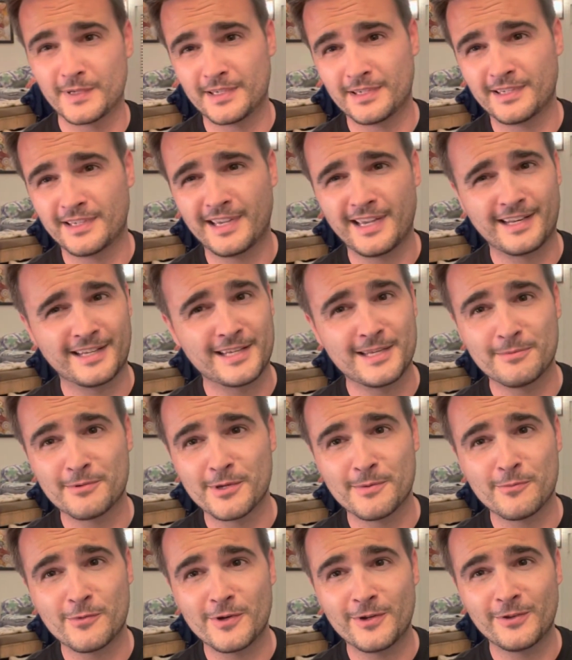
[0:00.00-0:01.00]
Got to keep
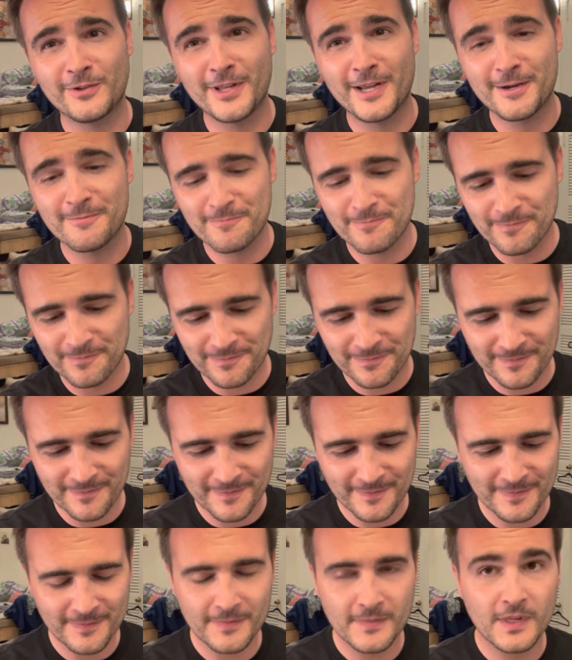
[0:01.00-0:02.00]
them oiled up.
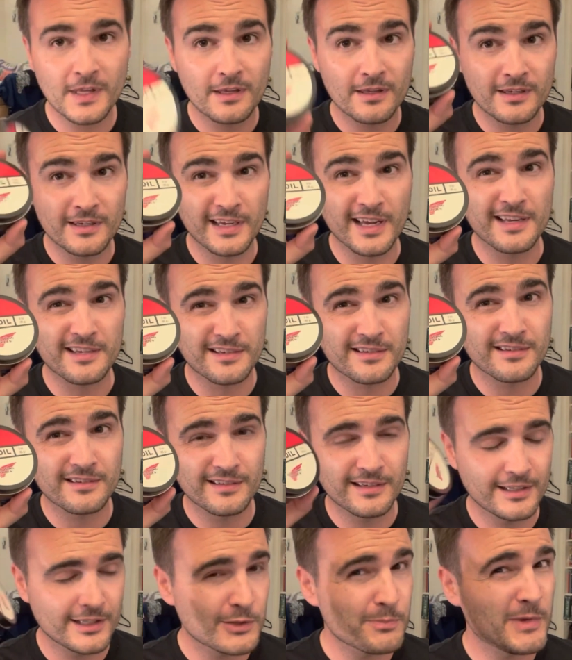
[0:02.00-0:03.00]
Yes,
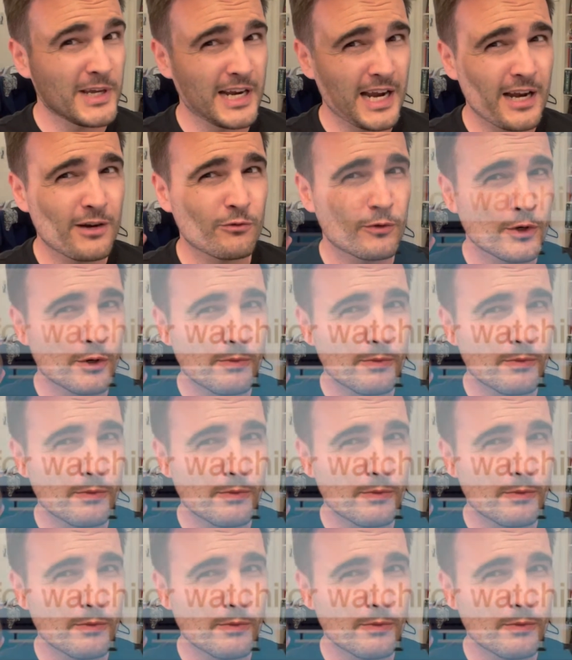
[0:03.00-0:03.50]
it's made out of real